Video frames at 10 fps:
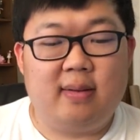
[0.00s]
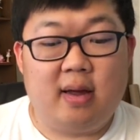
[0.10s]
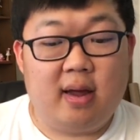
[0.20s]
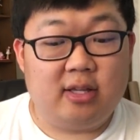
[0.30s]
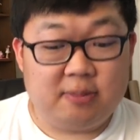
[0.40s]

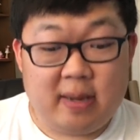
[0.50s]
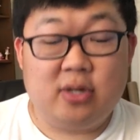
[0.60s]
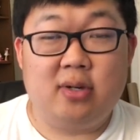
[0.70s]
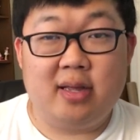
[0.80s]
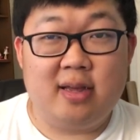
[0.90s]

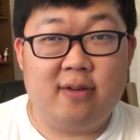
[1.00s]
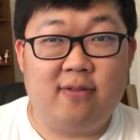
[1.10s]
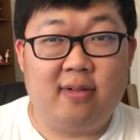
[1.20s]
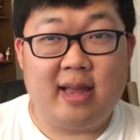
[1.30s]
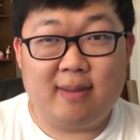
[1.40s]
Especially
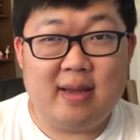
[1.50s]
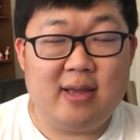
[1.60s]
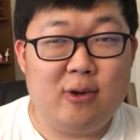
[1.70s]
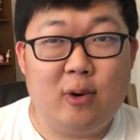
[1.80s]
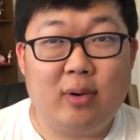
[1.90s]
if, like me,
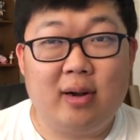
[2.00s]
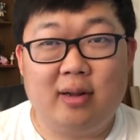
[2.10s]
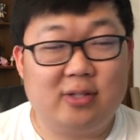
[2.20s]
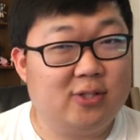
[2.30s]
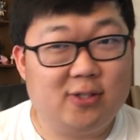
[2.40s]
you are
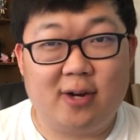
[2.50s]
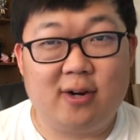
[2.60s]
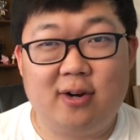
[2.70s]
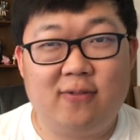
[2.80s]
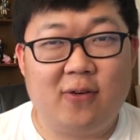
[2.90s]
a
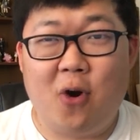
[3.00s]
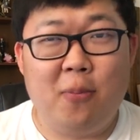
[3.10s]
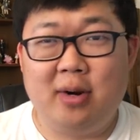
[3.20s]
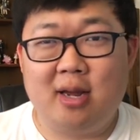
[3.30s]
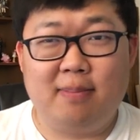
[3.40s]
sucker for
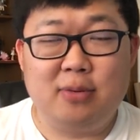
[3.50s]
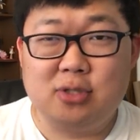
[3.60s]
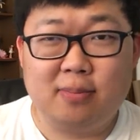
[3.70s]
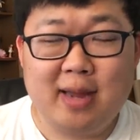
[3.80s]
opening a booster